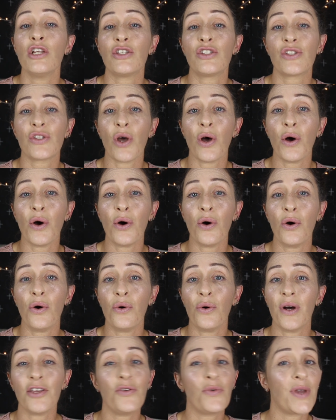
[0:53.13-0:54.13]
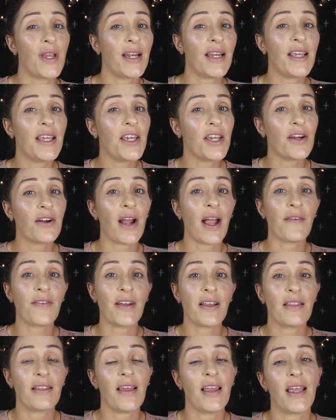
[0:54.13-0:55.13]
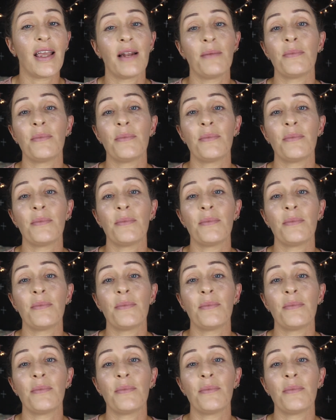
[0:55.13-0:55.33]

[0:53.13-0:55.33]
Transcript: So you can hear everything.